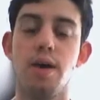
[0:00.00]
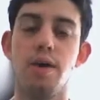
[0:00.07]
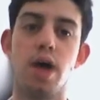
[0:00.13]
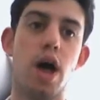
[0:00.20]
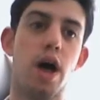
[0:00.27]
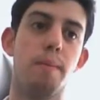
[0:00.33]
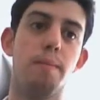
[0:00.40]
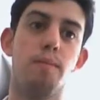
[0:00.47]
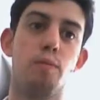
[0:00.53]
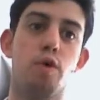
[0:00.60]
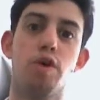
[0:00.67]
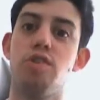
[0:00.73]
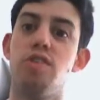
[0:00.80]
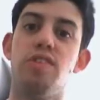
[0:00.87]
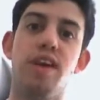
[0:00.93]

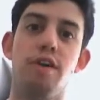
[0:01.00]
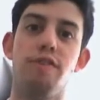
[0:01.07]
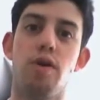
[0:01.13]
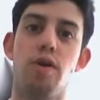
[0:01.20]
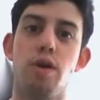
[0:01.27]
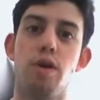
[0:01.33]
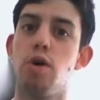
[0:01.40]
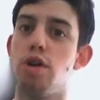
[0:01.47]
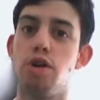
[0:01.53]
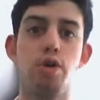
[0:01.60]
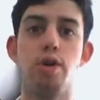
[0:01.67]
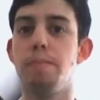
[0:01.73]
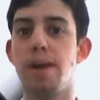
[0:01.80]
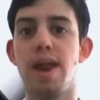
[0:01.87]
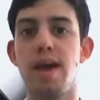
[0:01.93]
wants to see how far you got, you
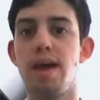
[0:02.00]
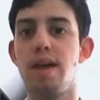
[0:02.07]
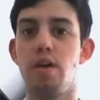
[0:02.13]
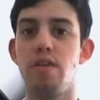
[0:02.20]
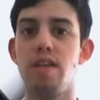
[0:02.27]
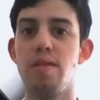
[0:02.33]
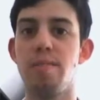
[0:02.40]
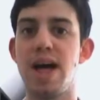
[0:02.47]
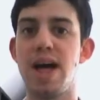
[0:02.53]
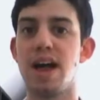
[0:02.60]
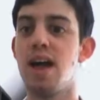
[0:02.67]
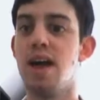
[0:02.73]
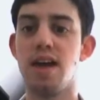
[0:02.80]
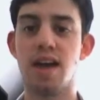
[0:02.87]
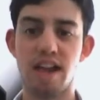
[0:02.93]
can play it on his Mac.
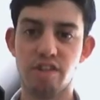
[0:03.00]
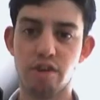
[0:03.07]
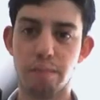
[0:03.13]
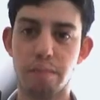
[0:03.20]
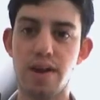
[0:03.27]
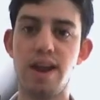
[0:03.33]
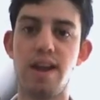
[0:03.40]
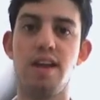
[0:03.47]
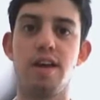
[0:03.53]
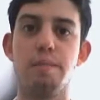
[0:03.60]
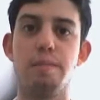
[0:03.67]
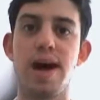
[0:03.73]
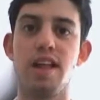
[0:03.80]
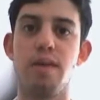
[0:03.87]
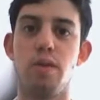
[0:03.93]
It's completely
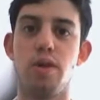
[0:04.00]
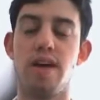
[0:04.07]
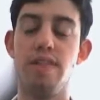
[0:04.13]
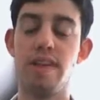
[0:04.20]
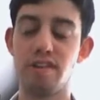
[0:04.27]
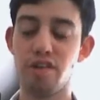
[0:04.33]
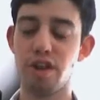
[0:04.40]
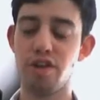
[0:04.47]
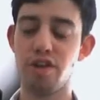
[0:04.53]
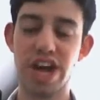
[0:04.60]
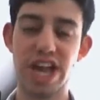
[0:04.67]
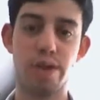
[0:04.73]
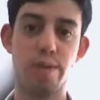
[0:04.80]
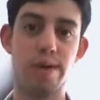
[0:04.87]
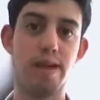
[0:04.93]
compatible, and this could
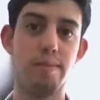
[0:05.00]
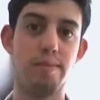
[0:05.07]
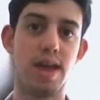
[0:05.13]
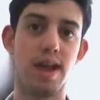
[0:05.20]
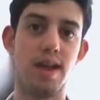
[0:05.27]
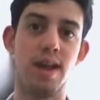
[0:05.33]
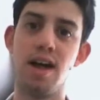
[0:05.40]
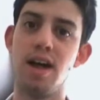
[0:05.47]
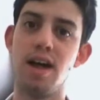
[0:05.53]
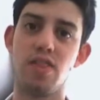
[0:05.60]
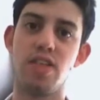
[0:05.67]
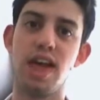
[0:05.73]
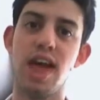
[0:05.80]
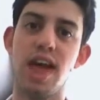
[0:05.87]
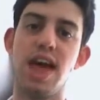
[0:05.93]
genuinely mean
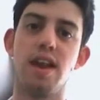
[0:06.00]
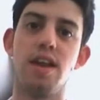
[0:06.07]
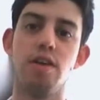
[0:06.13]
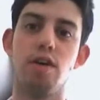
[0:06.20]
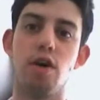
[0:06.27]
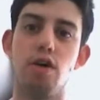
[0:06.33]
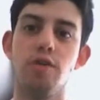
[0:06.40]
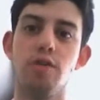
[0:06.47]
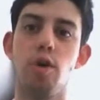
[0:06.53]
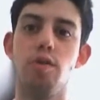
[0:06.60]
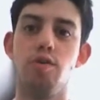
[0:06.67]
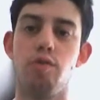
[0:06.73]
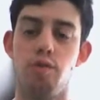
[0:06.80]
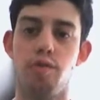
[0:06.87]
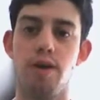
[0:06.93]
the end of
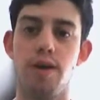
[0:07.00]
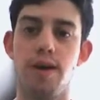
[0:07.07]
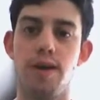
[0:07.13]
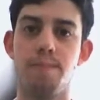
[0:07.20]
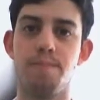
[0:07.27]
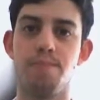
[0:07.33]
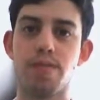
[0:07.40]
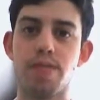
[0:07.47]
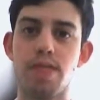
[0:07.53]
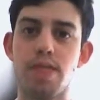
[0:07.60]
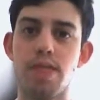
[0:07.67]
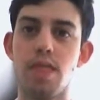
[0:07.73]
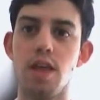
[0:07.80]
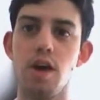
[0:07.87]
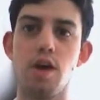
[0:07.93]
consoles.
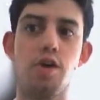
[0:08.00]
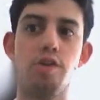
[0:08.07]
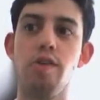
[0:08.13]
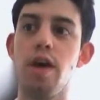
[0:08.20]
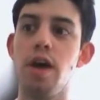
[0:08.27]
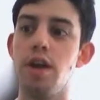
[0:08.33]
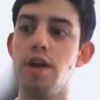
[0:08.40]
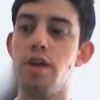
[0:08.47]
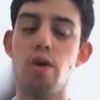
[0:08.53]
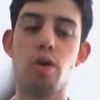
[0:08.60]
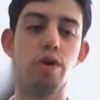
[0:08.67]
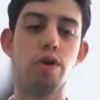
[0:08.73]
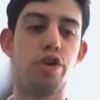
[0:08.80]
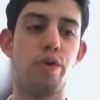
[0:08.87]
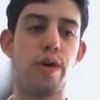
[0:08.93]
Because no
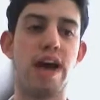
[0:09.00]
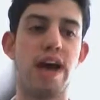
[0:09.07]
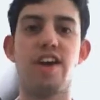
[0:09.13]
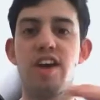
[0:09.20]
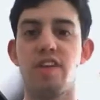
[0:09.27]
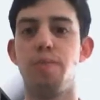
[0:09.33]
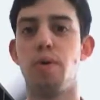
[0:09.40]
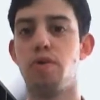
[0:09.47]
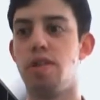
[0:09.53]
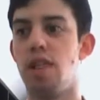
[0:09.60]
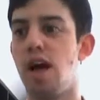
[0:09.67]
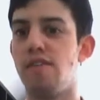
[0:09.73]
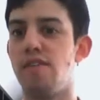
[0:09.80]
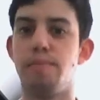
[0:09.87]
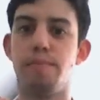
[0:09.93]
longer do you have Xbox
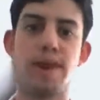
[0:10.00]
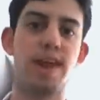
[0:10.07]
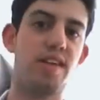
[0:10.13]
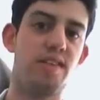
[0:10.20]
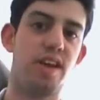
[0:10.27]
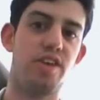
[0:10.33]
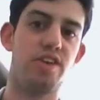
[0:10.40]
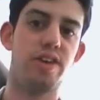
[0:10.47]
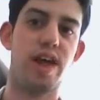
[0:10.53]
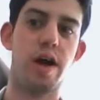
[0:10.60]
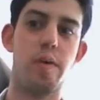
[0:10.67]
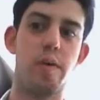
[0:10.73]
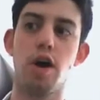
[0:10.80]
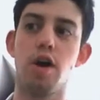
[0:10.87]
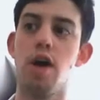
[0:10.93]
Live and PlayStation
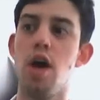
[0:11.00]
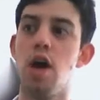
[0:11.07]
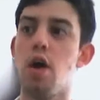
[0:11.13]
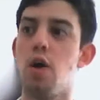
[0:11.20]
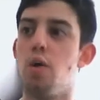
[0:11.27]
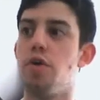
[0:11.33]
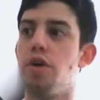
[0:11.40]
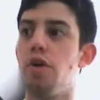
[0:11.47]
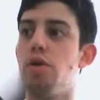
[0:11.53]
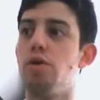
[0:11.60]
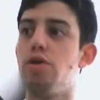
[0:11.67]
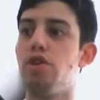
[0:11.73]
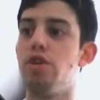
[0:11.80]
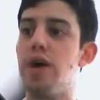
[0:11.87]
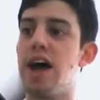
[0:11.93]
Network, or no
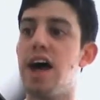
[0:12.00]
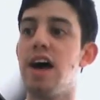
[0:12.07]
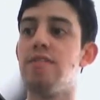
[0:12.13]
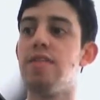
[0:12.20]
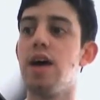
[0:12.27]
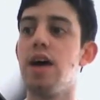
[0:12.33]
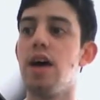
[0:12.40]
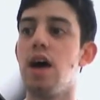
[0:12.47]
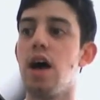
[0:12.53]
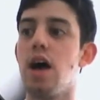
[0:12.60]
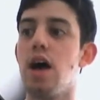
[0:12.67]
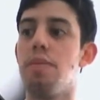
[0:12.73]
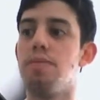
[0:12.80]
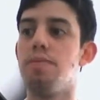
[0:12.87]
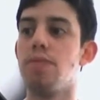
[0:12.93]
longer do you have
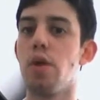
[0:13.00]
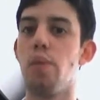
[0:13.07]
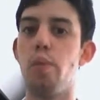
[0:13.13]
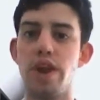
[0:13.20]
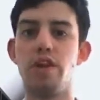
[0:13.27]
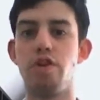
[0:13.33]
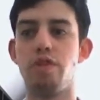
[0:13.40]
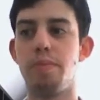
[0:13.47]
Windows